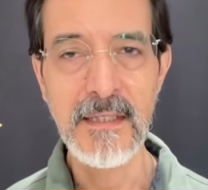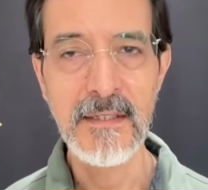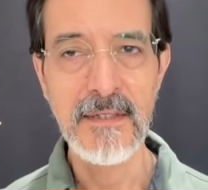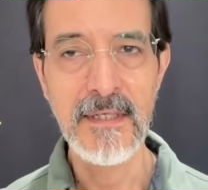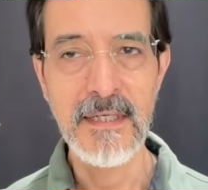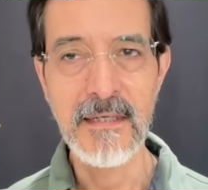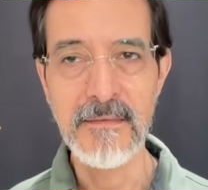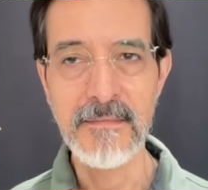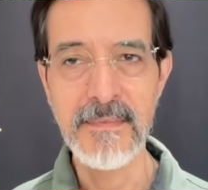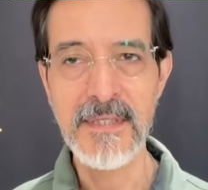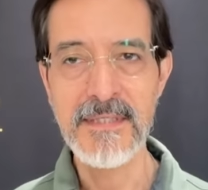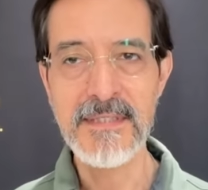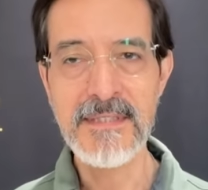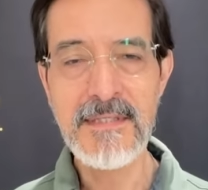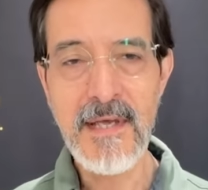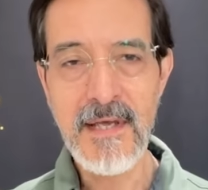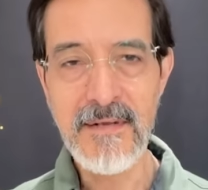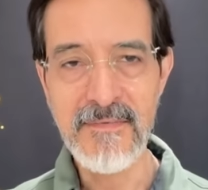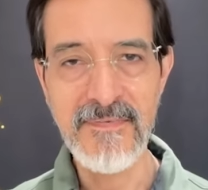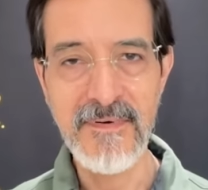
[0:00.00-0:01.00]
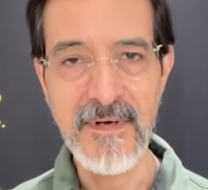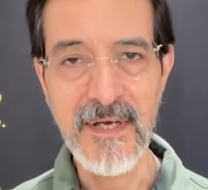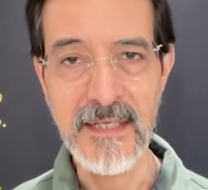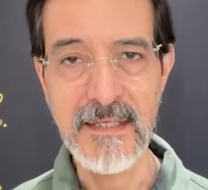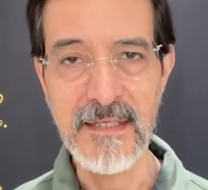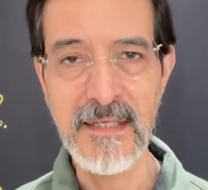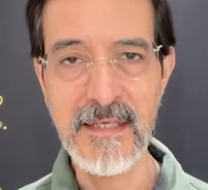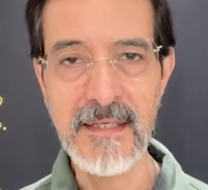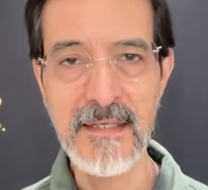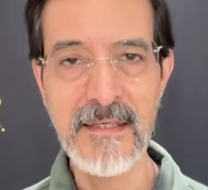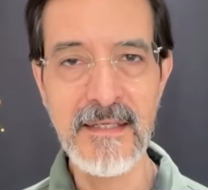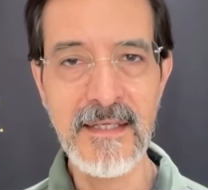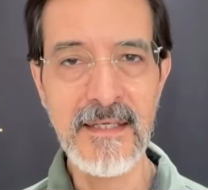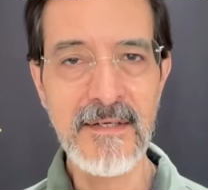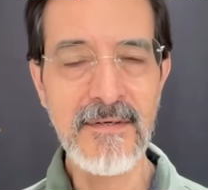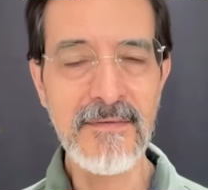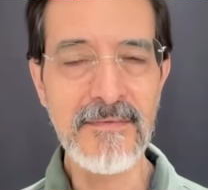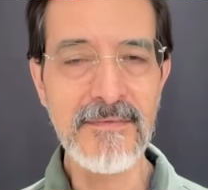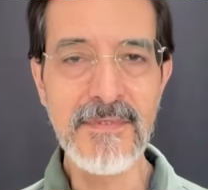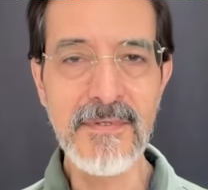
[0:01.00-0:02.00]
It is not fine. They, they
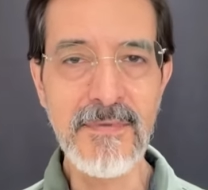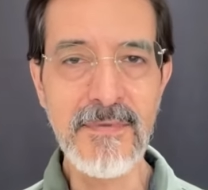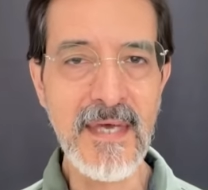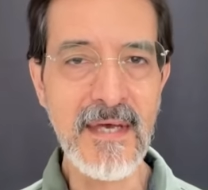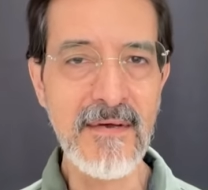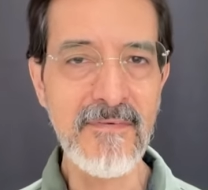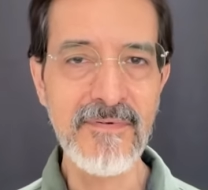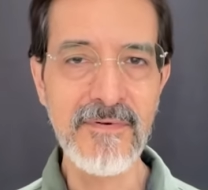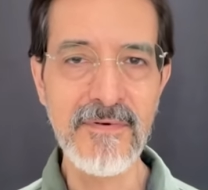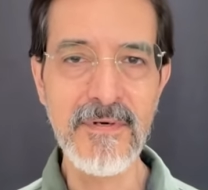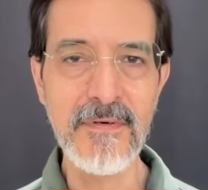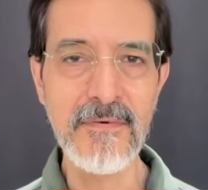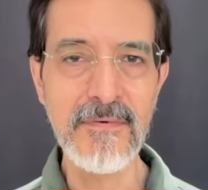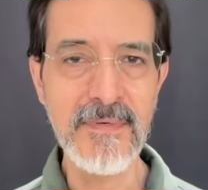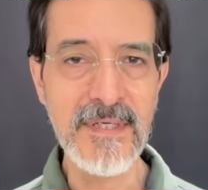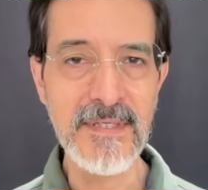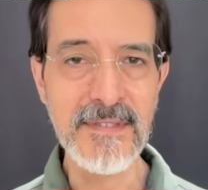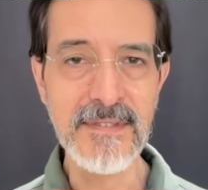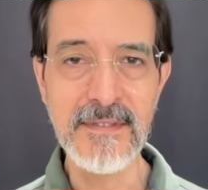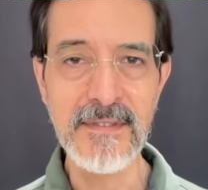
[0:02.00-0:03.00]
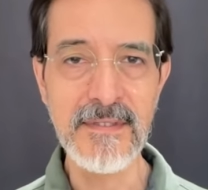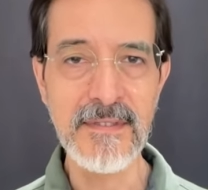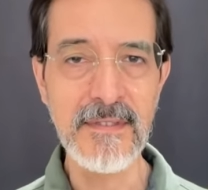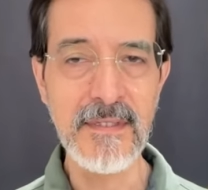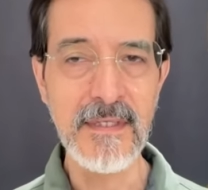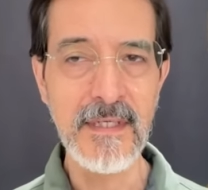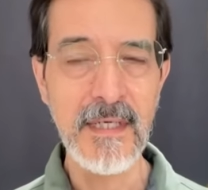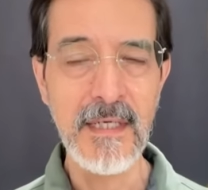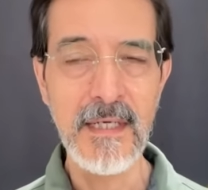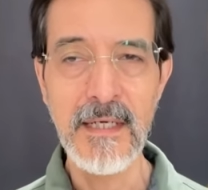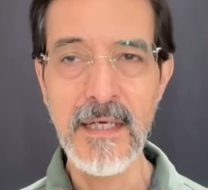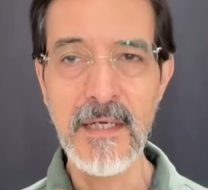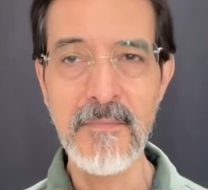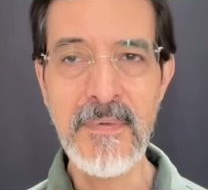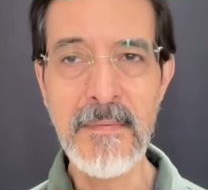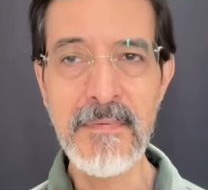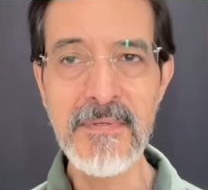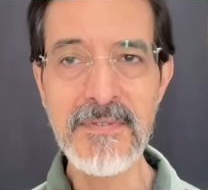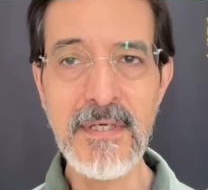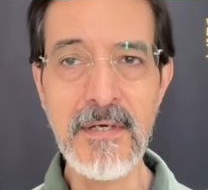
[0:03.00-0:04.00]
don't do that for no reason. And
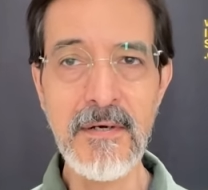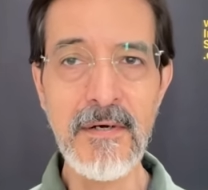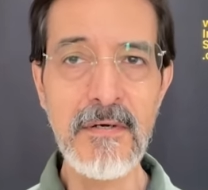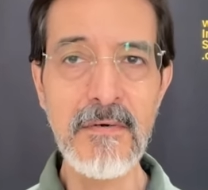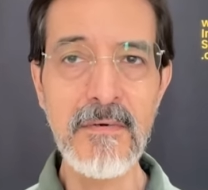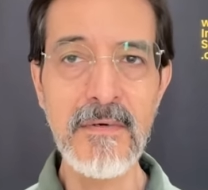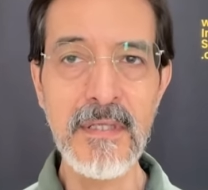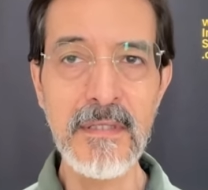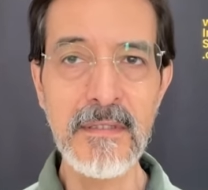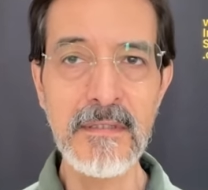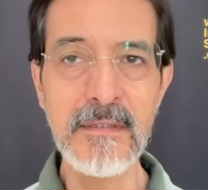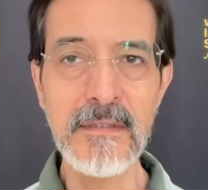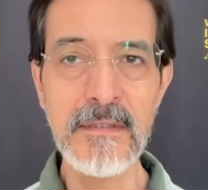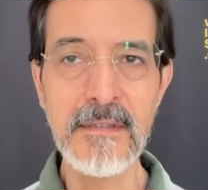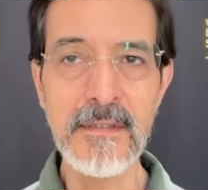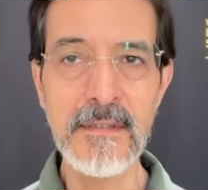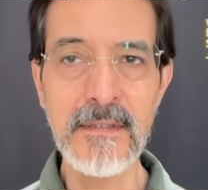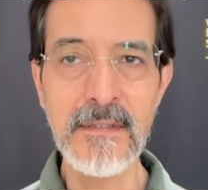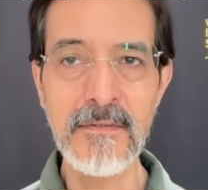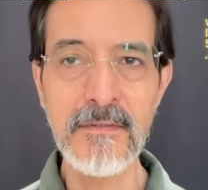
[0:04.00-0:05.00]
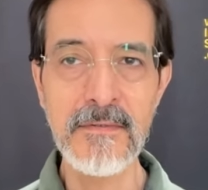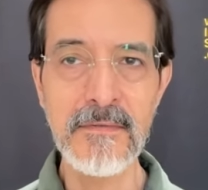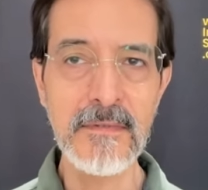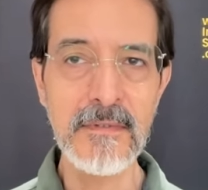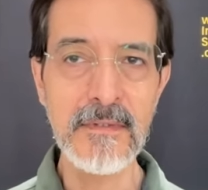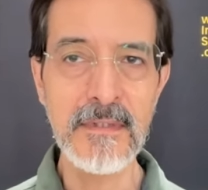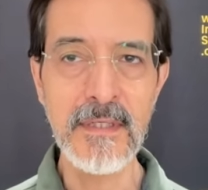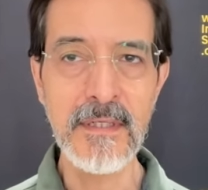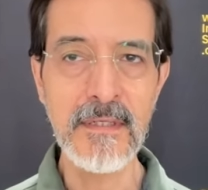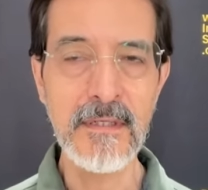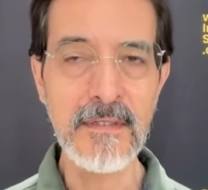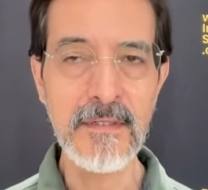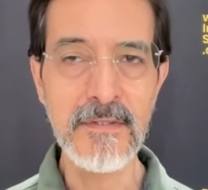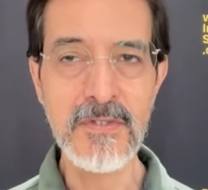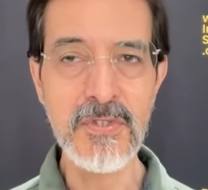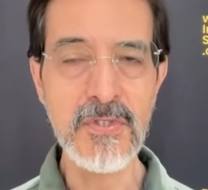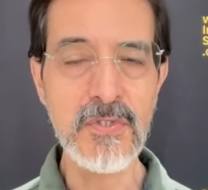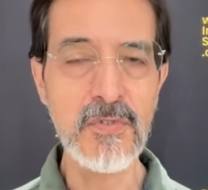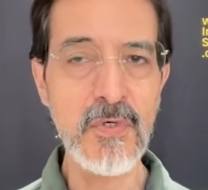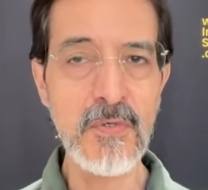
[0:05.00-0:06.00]
people say, oh, well, you know, they're, they're
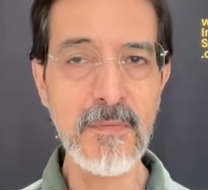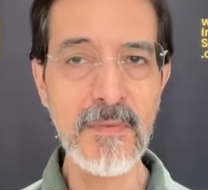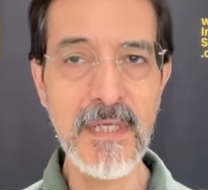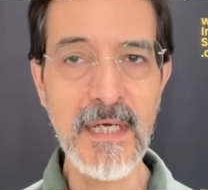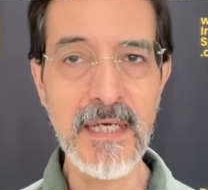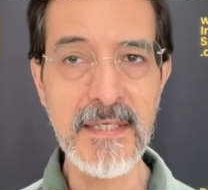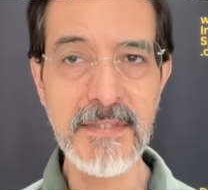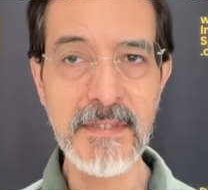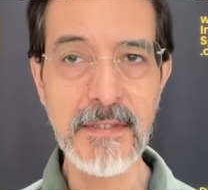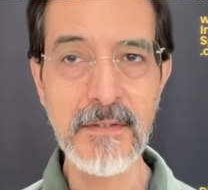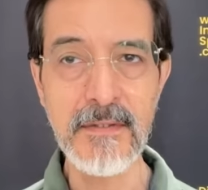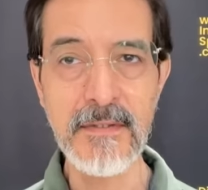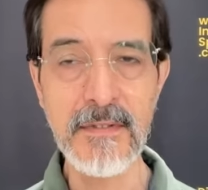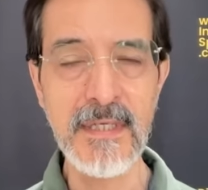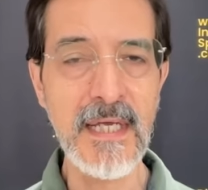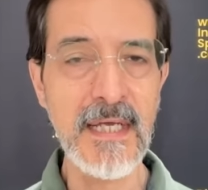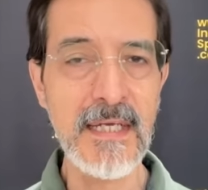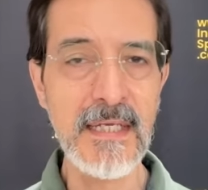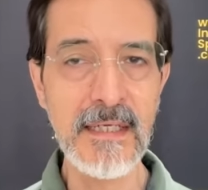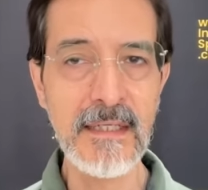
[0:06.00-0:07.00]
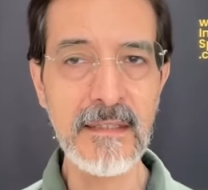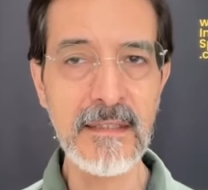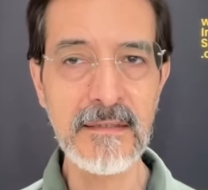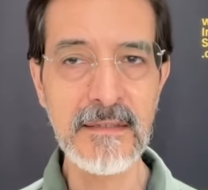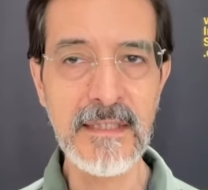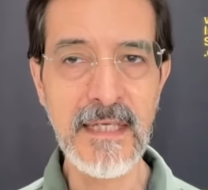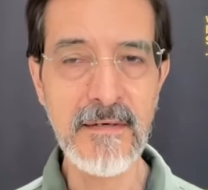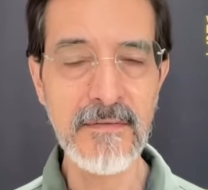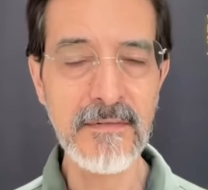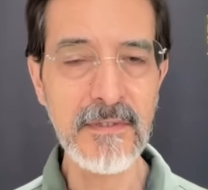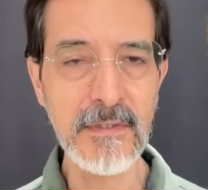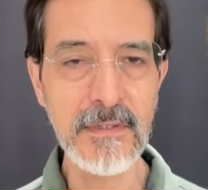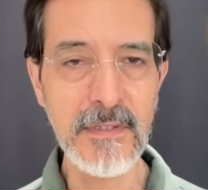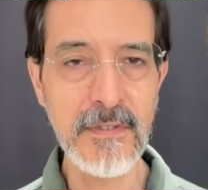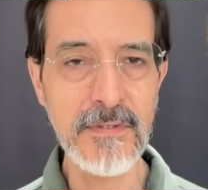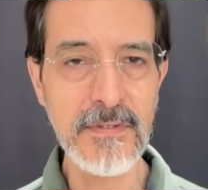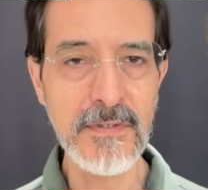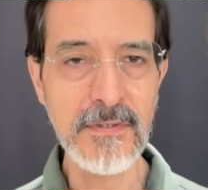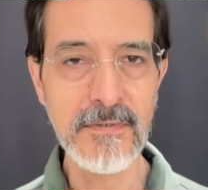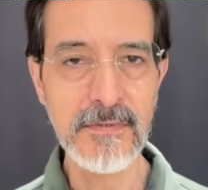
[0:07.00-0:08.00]
just normalizing or they're getting down
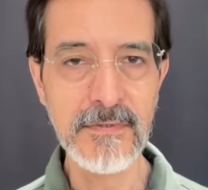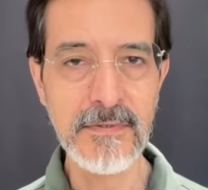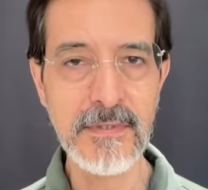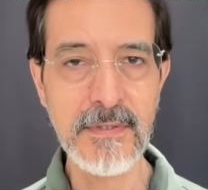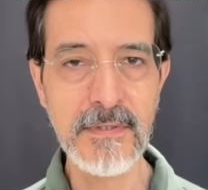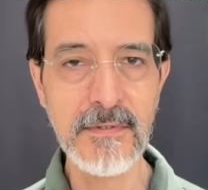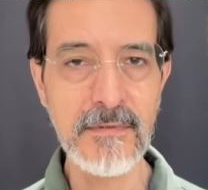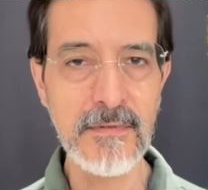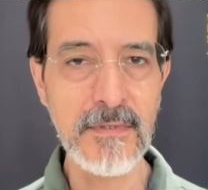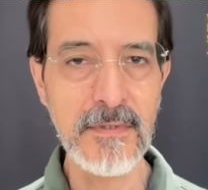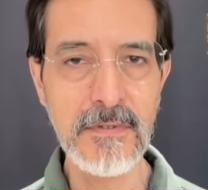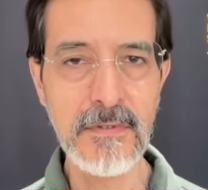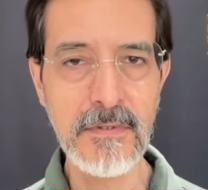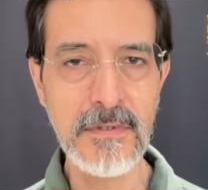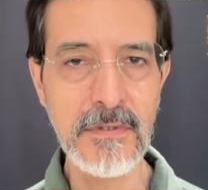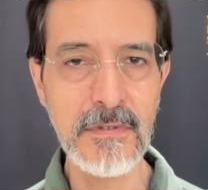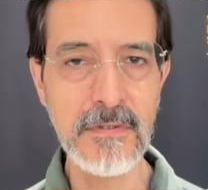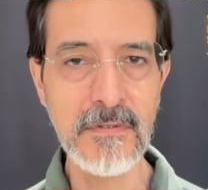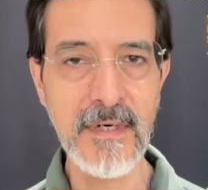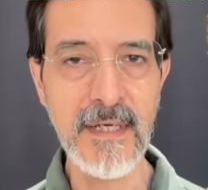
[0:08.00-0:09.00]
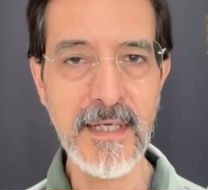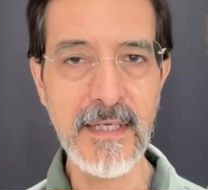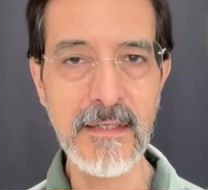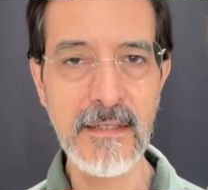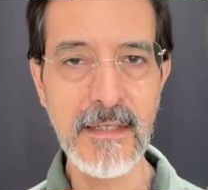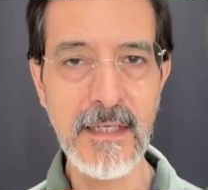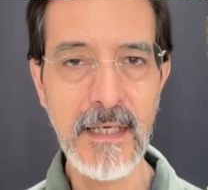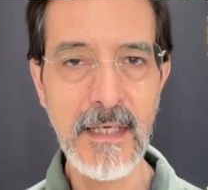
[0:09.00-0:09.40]
closer to the neutral rate.